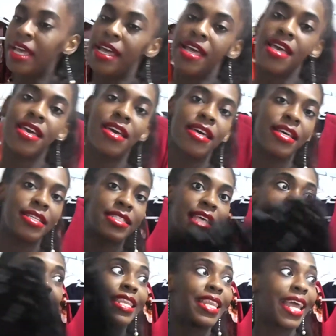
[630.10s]
is
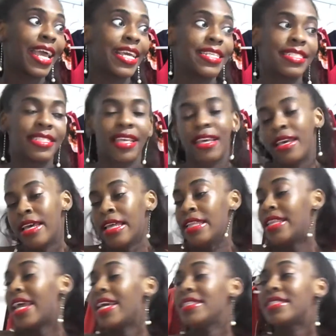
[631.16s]
lace.
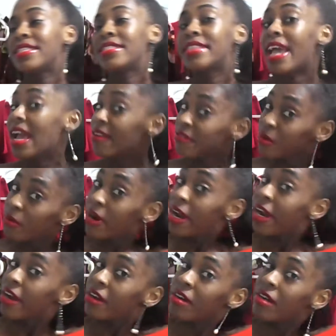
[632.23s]
Lace is everywhere.